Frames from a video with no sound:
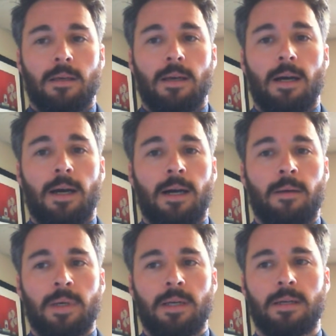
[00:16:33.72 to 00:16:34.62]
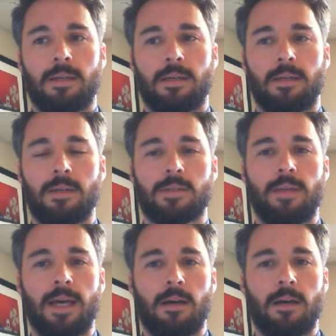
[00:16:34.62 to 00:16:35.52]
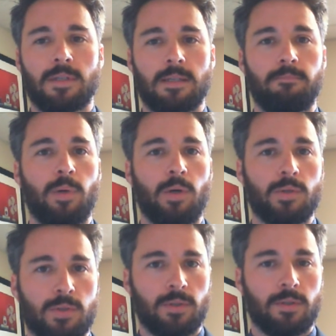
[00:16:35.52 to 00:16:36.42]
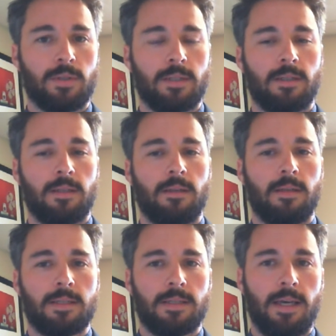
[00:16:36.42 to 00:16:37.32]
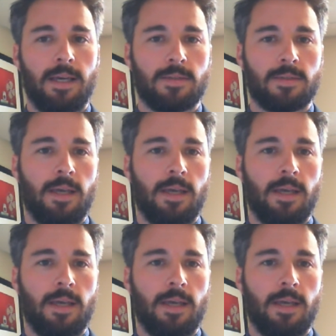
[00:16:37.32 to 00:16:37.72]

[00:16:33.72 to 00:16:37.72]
So that obviously bolstered this case,